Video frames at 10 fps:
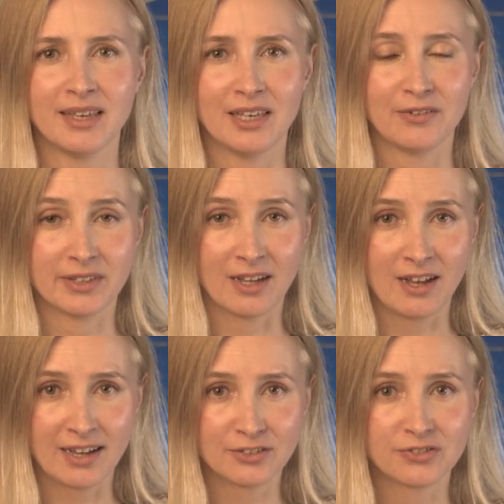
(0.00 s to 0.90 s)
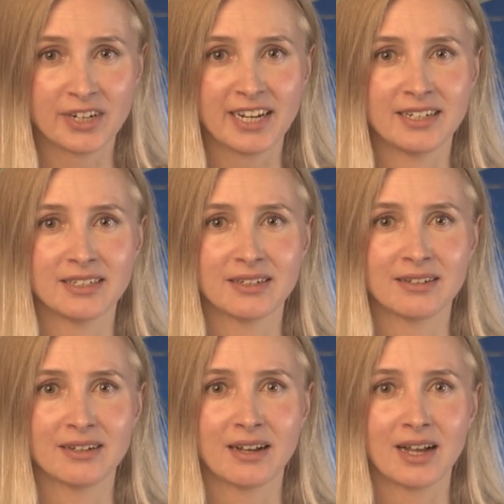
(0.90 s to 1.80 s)
If it had rained,
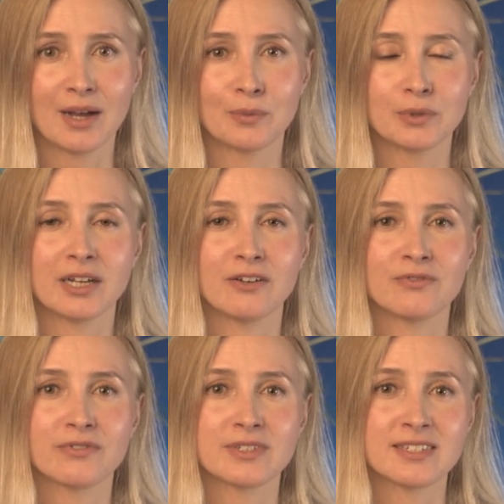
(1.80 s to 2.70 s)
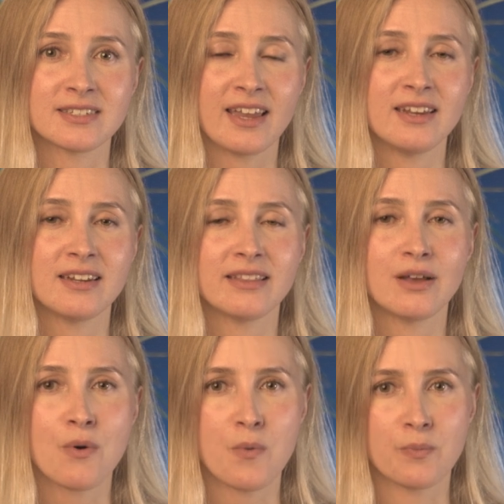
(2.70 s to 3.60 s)
I would have stayed at
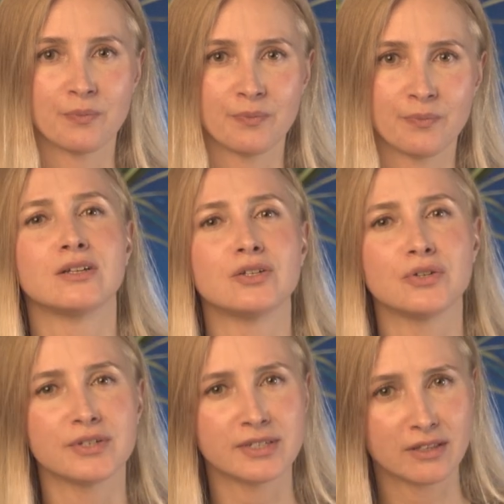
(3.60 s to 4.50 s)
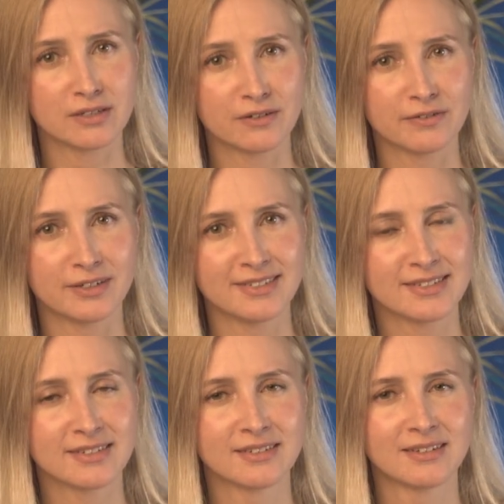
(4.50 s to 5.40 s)
home. Do you see the
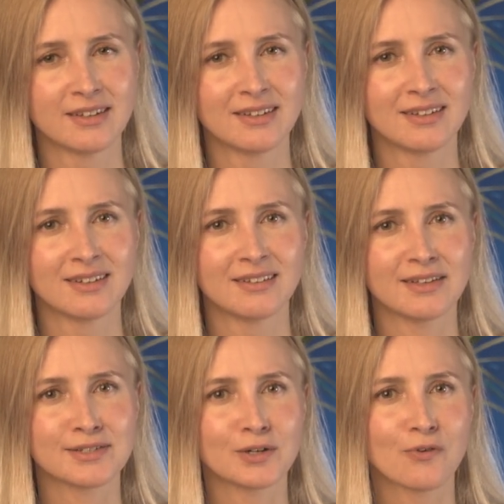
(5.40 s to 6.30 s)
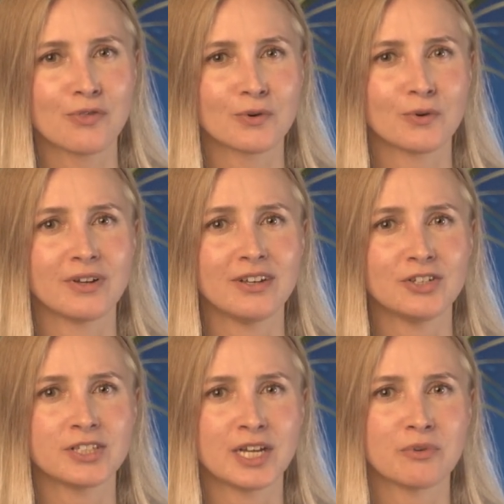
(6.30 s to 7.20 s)
difference? Let's go through
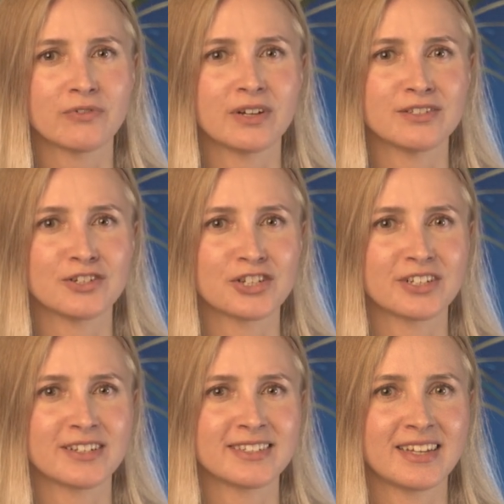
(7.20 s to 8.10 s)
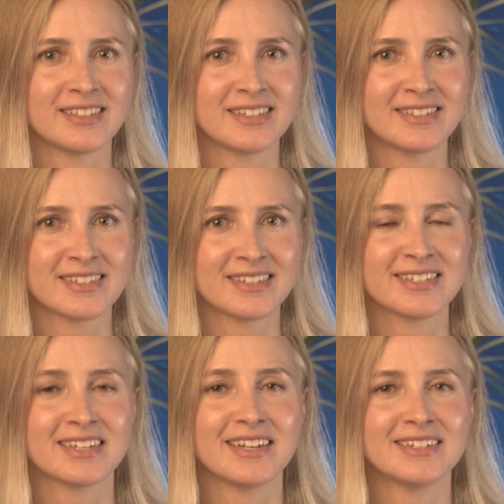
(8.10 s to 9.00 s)
each type of conditional
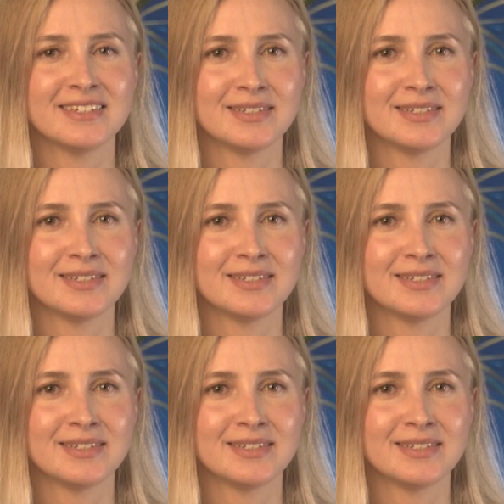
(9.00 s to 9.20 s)
sentences in